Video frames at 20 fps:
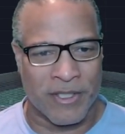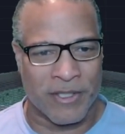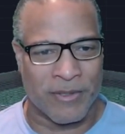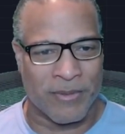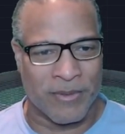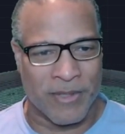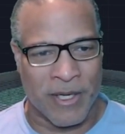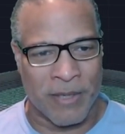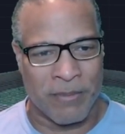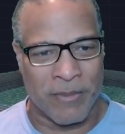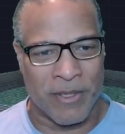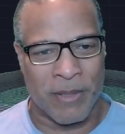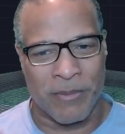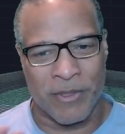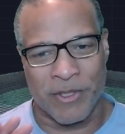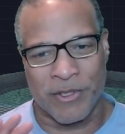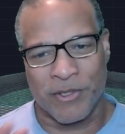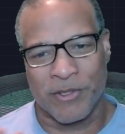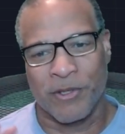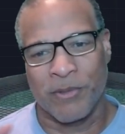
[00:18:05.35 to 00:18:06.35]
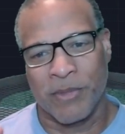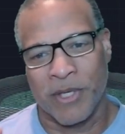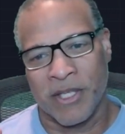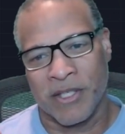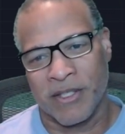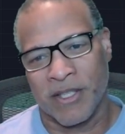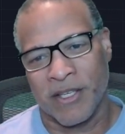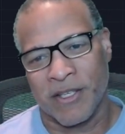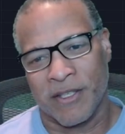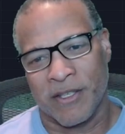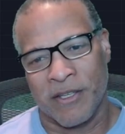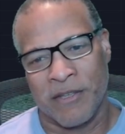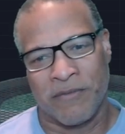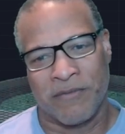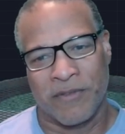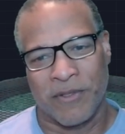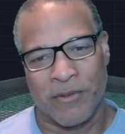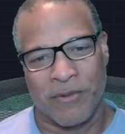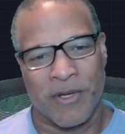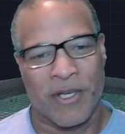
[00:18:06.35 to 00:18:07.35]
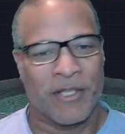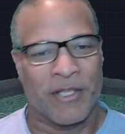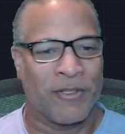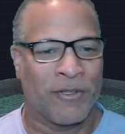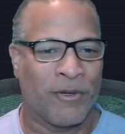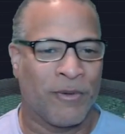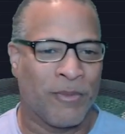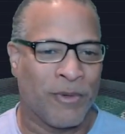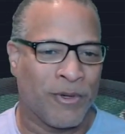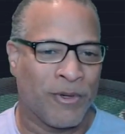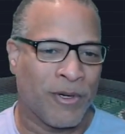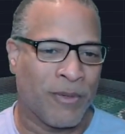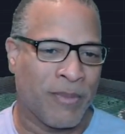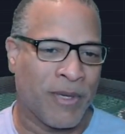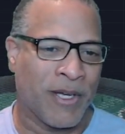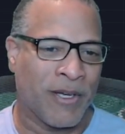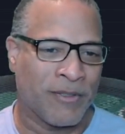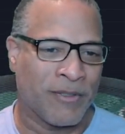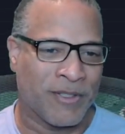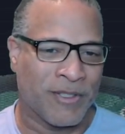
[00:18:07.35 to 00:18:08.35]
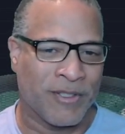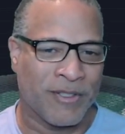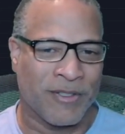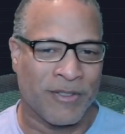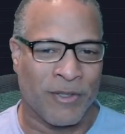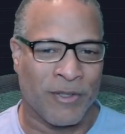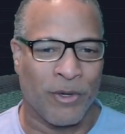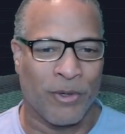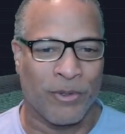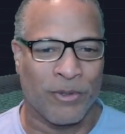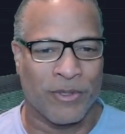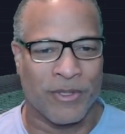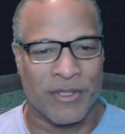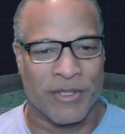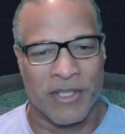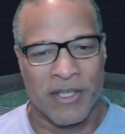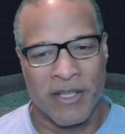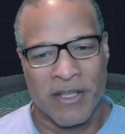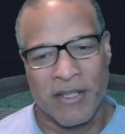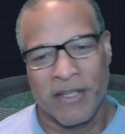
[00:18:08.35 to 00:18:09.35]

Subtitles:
That's what I'm assuming that if you want to know more about those,